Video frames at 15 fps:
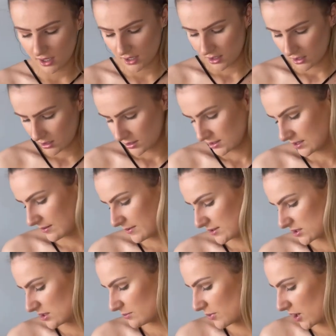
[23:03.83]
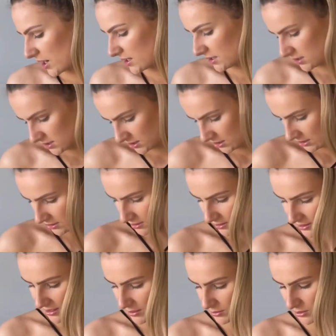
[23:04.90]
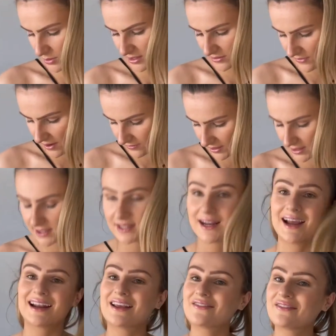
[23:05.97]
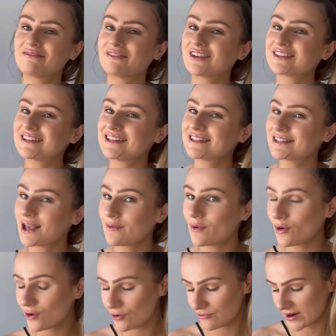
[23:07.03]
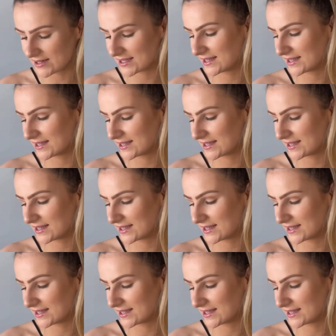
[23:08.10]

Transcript: did I mention the price? It was twenty five ninety nine. if I've not said so already.